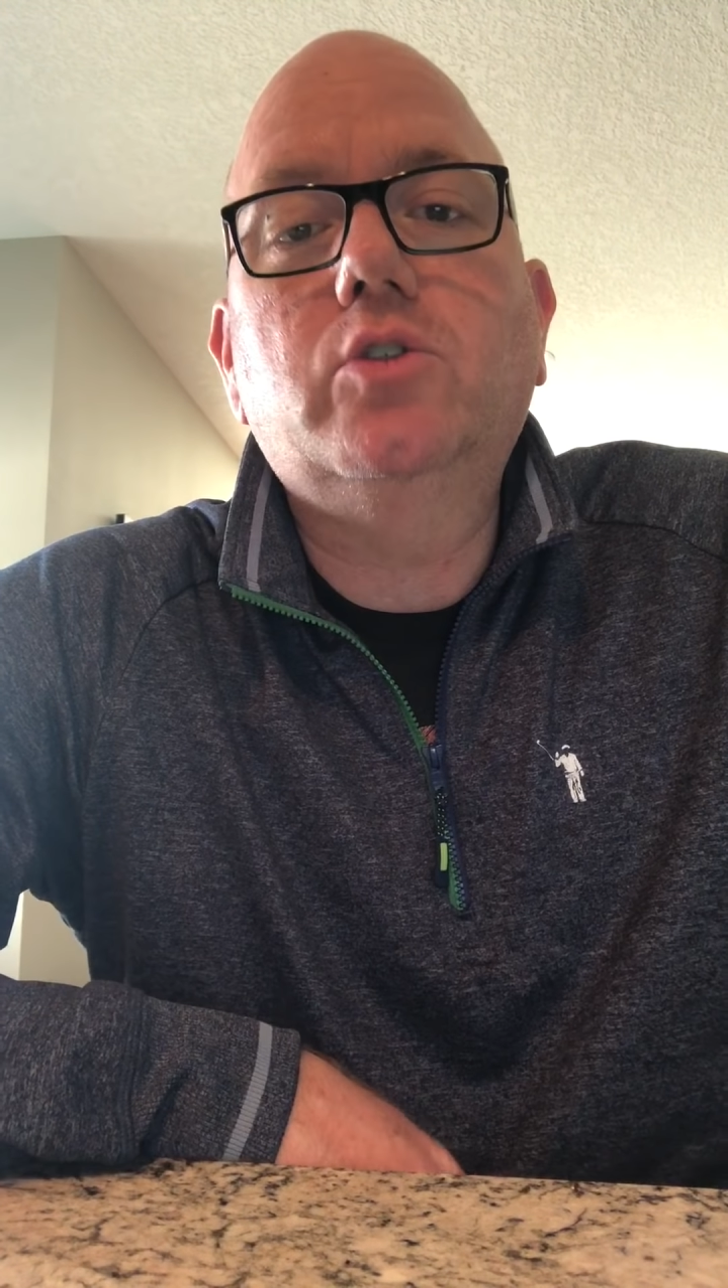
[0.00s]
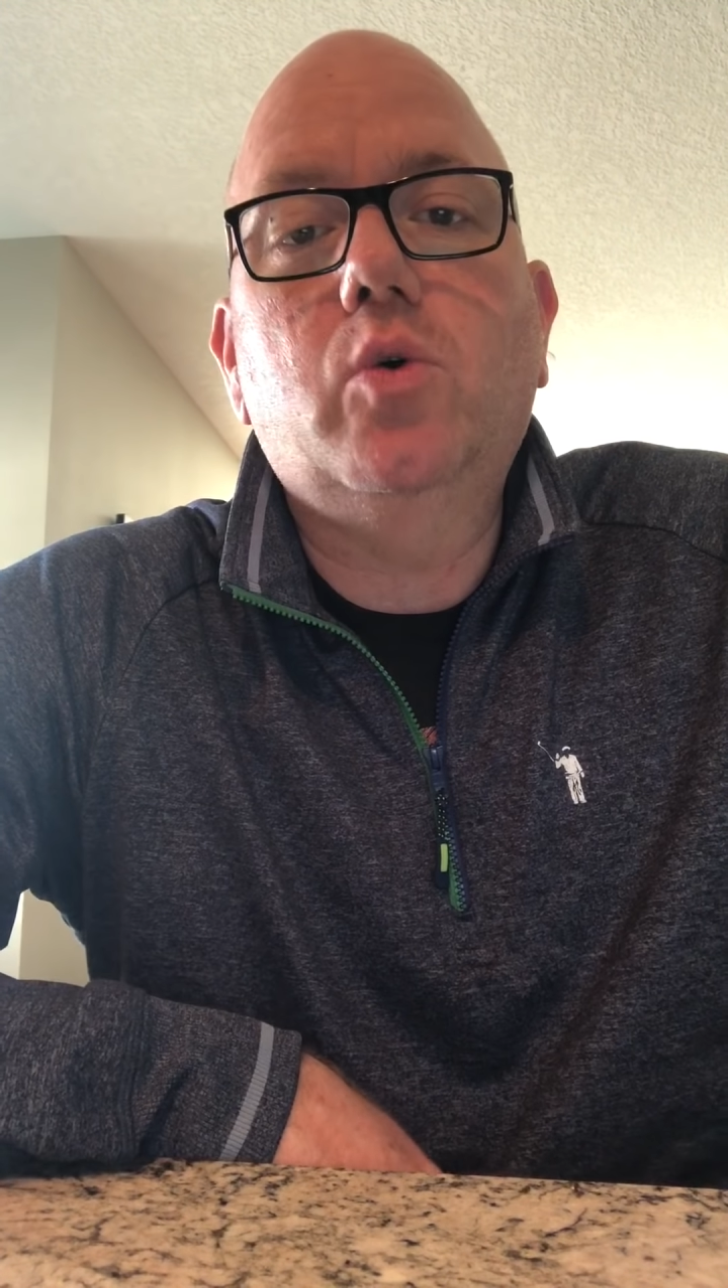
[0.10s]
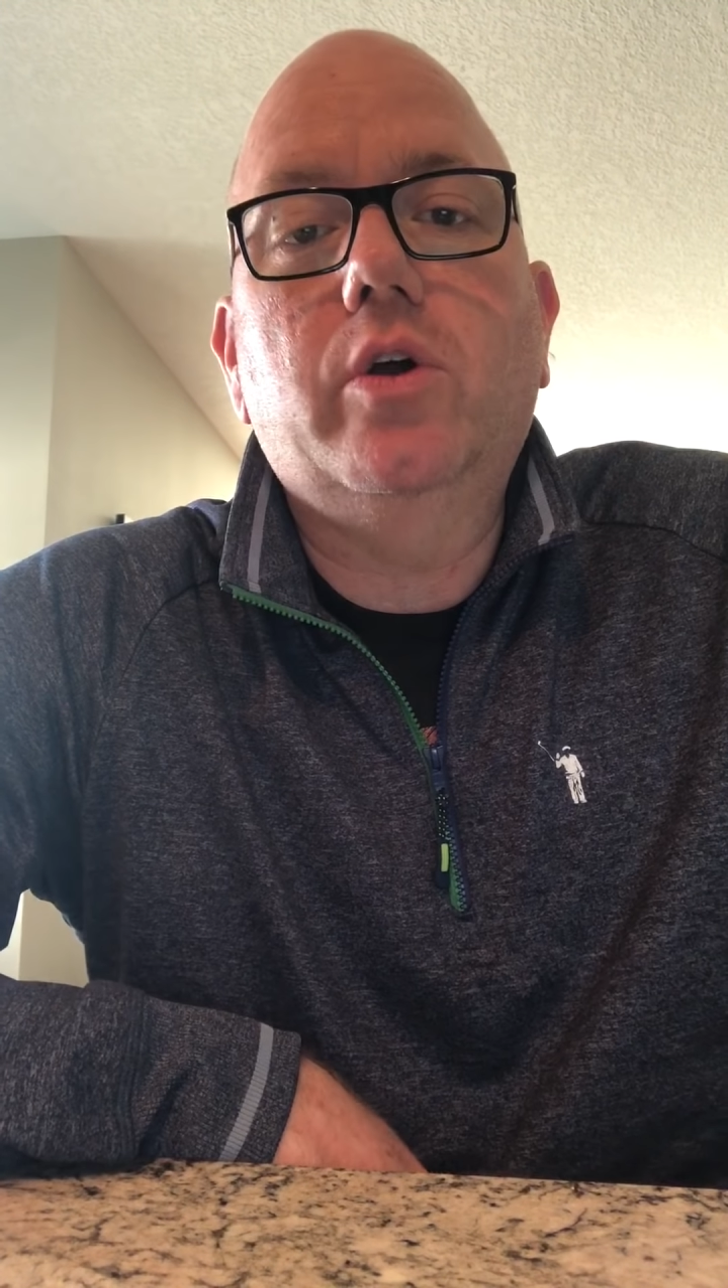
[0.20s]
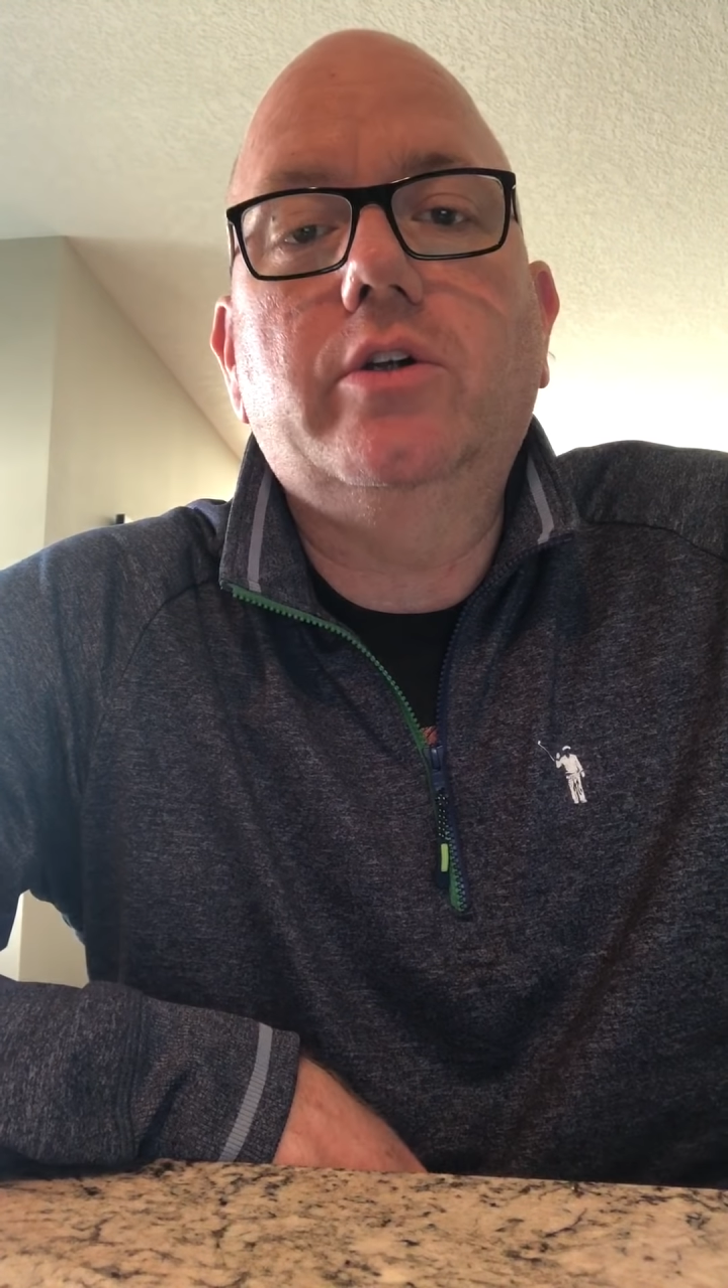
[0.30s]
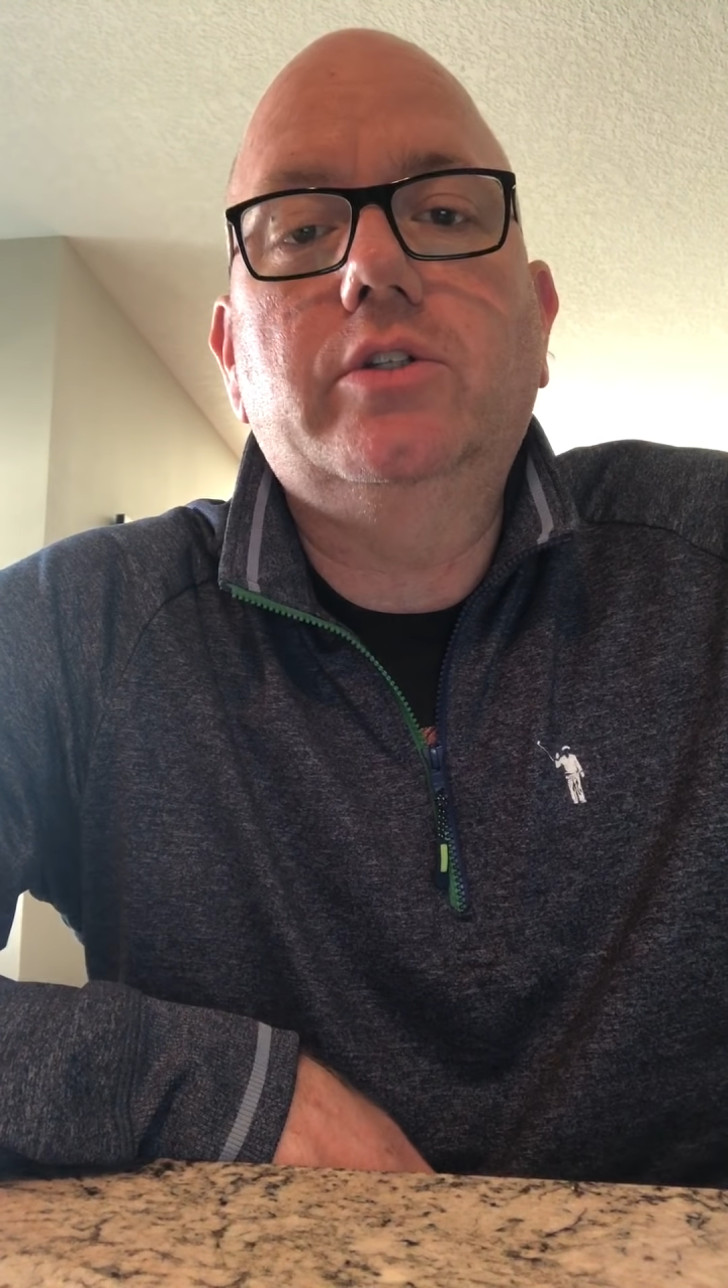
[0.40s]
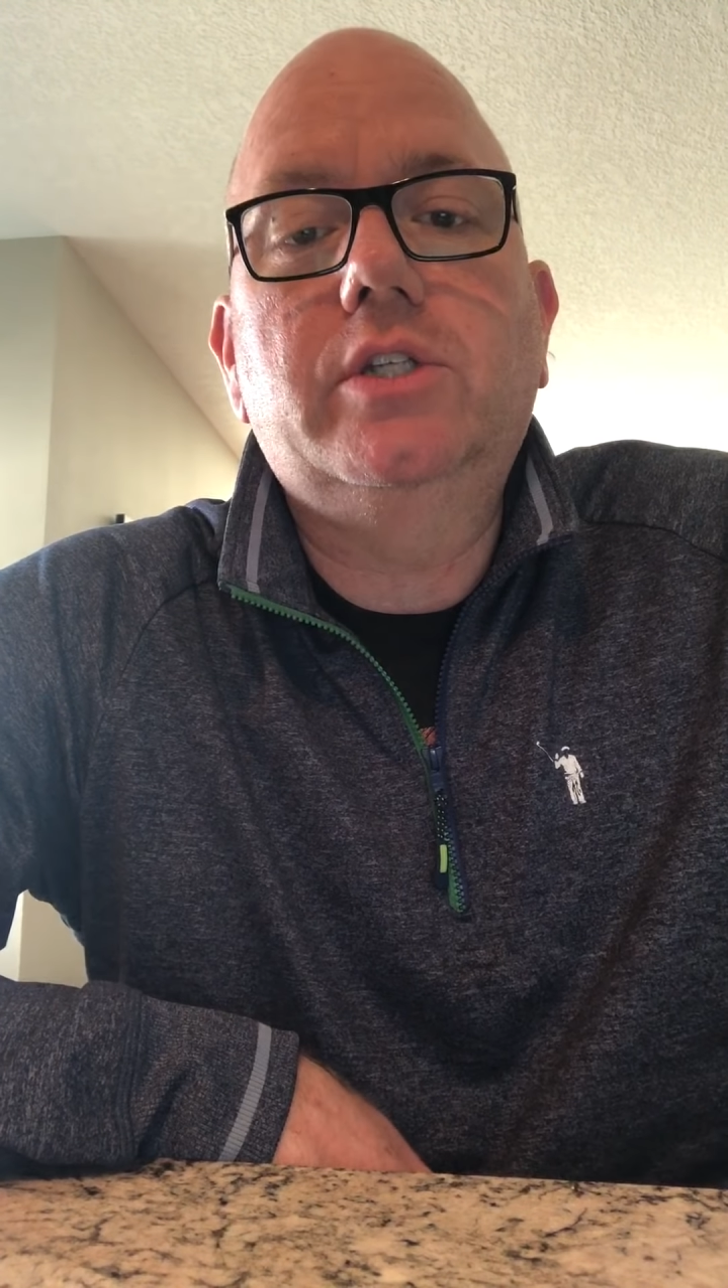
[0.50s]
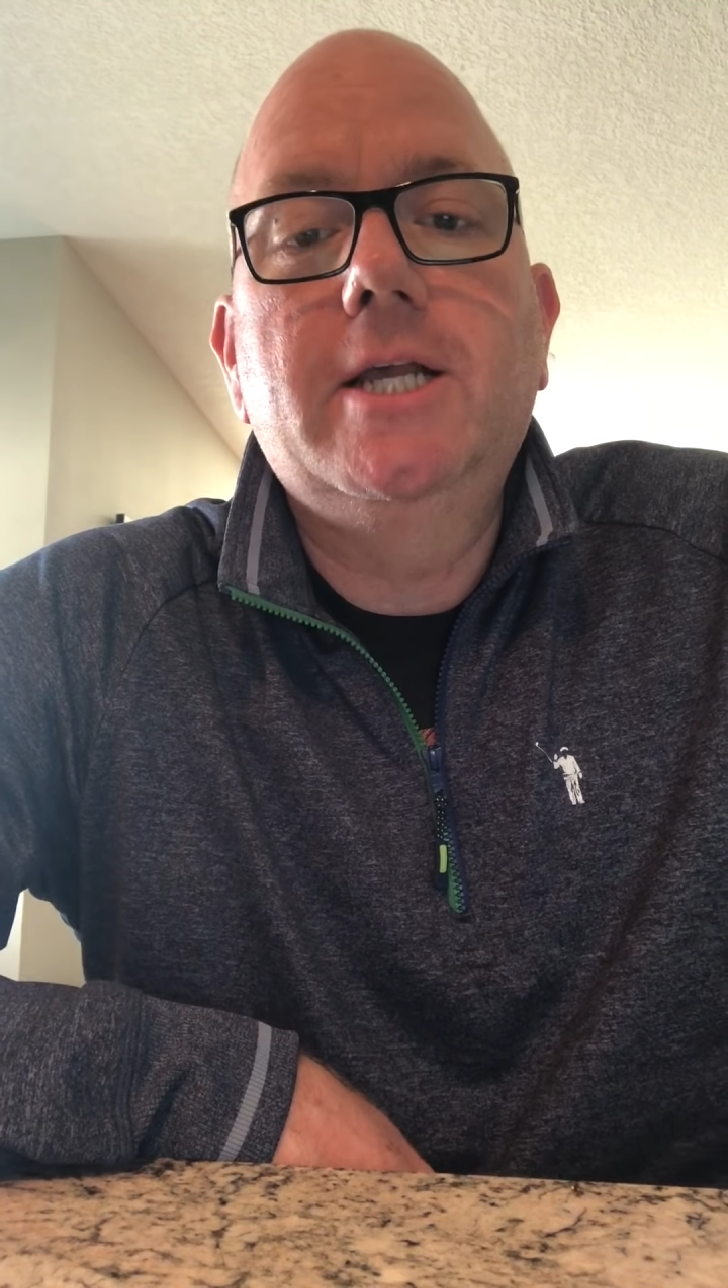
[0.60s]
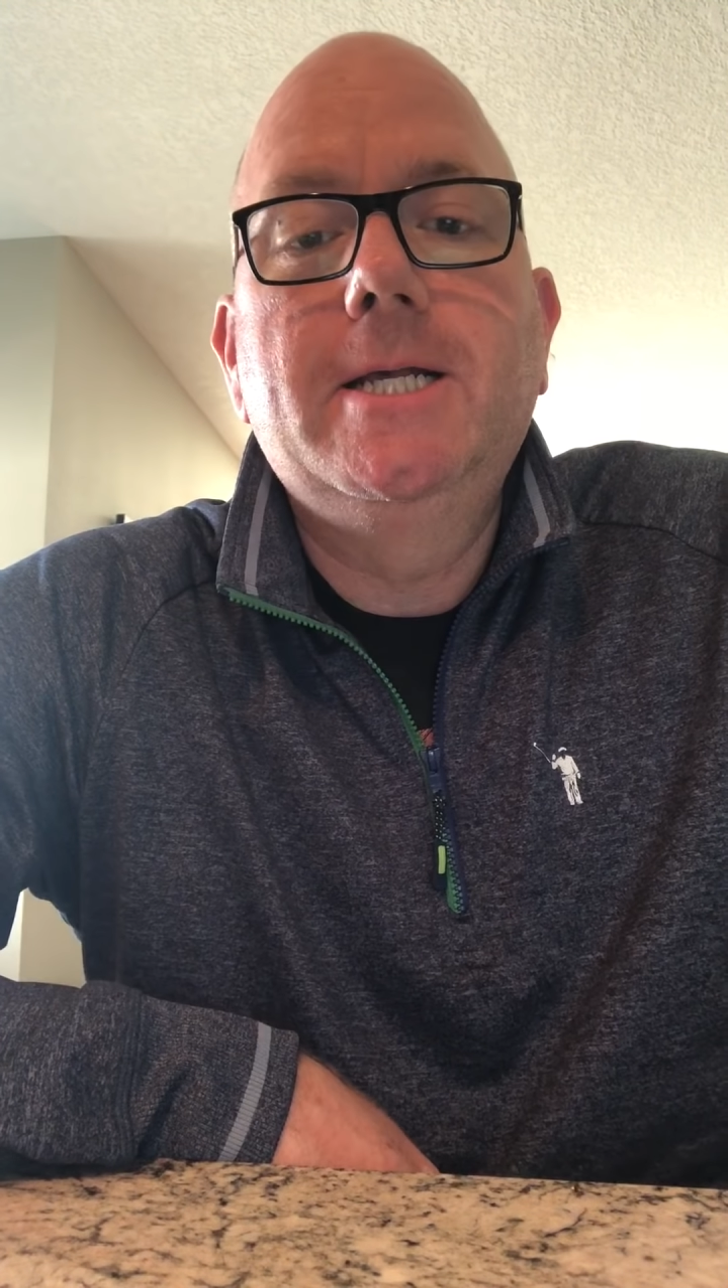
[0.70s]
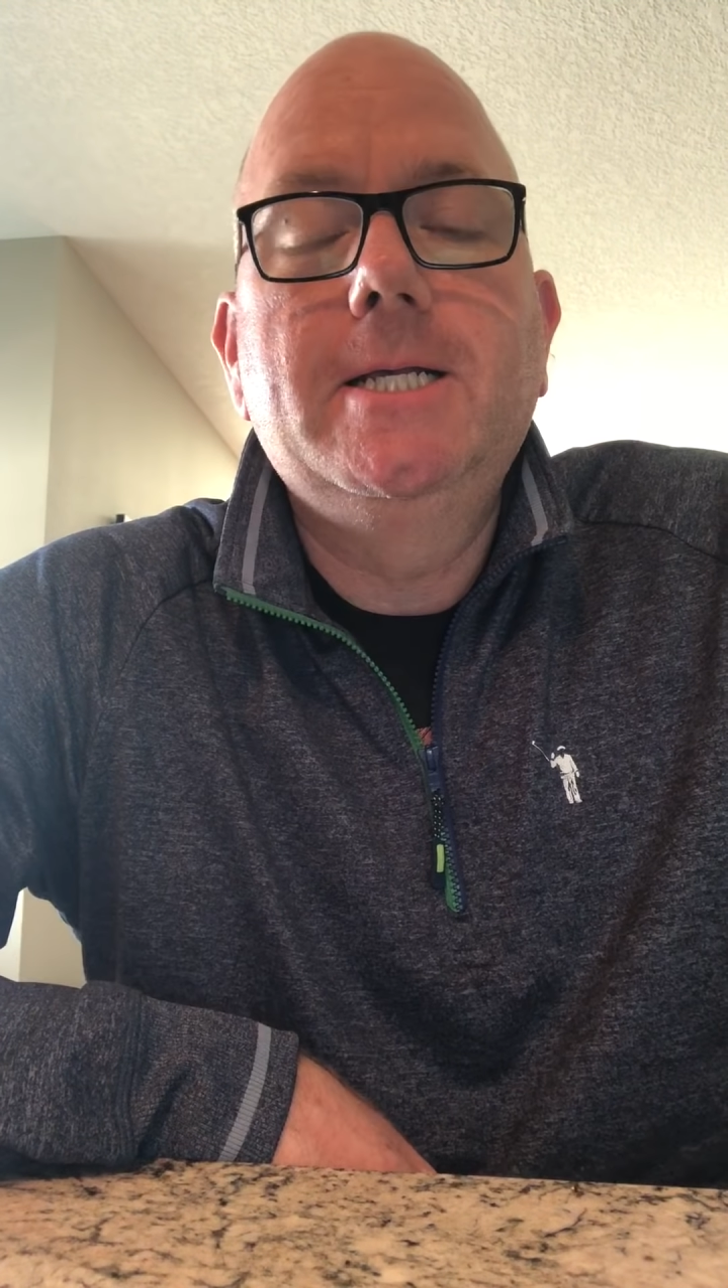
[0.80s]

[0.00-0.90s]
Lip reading: towards